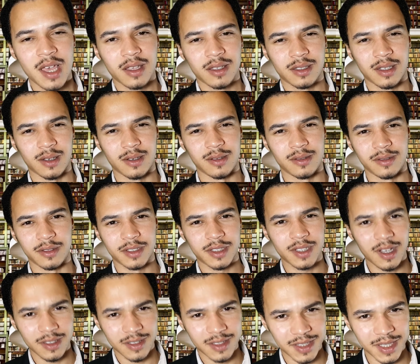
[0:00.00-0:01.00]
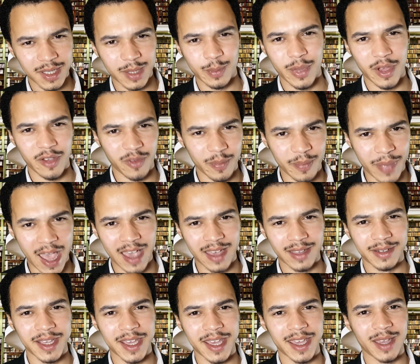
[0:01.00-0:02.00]
So you're starting to see a bit of a
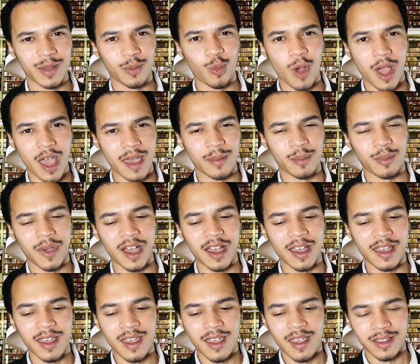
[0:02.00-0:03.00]
pattern here whereby,